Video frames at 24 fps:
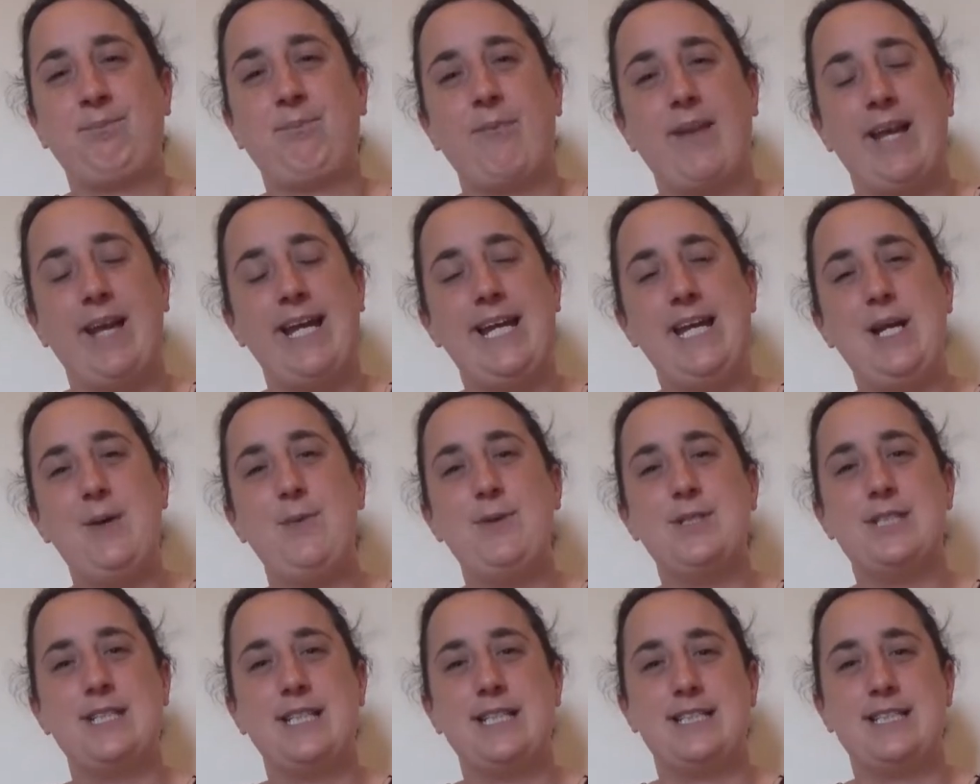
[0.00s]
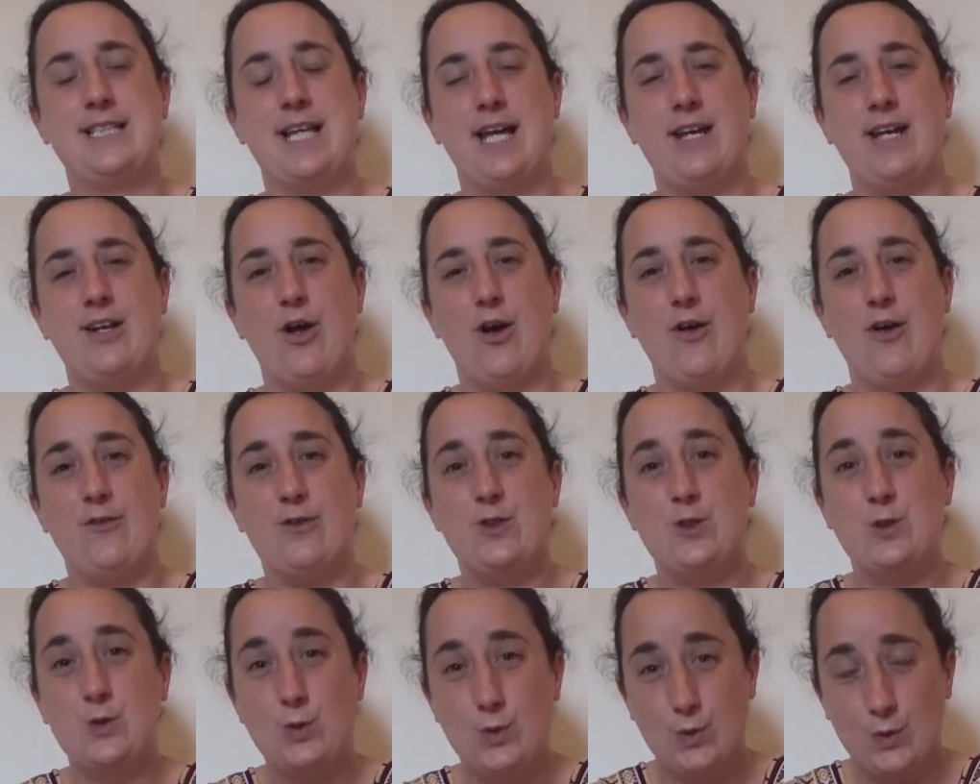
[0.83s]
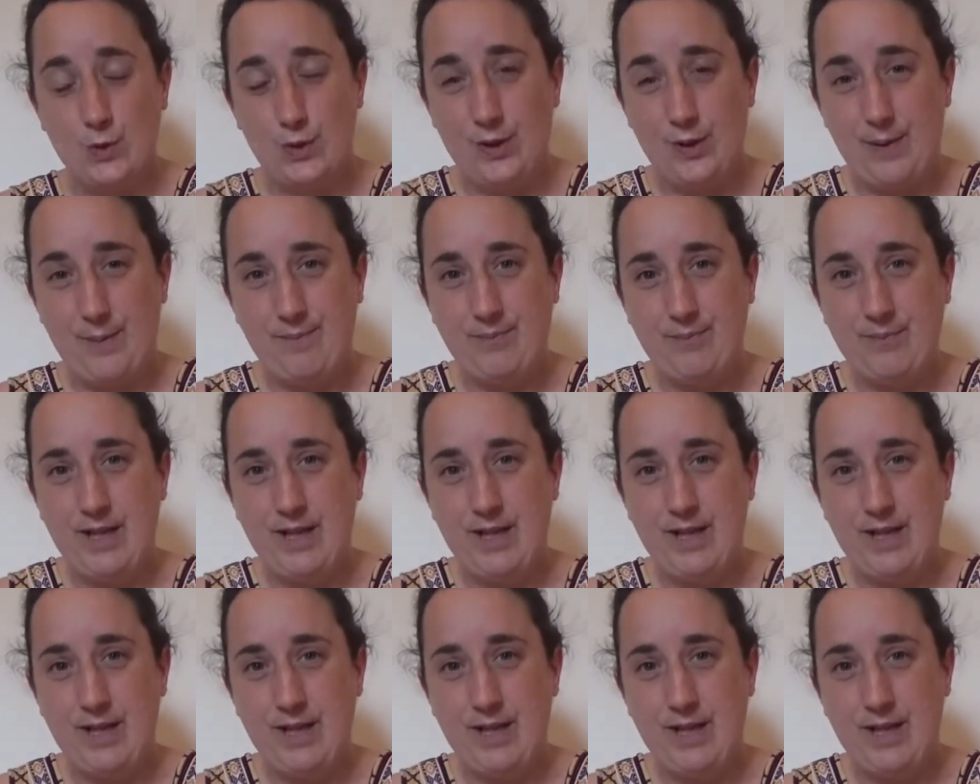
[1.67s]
He was the son of Saul.